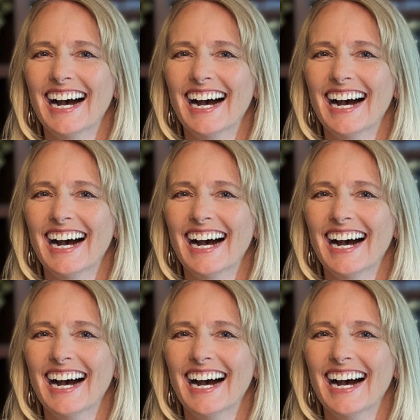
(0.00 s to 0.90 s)

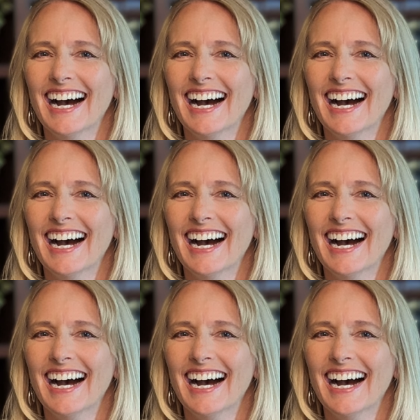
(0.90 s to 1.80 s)

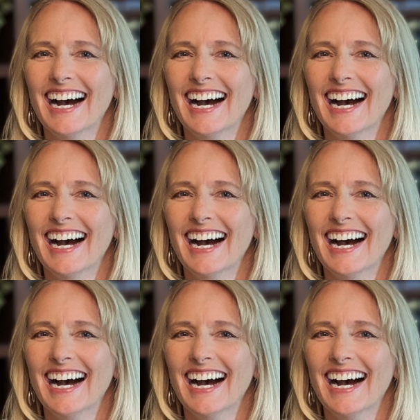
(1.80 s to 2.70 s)

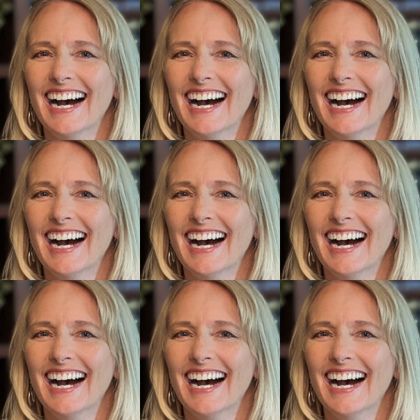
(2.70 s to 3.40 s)
(no lip movement)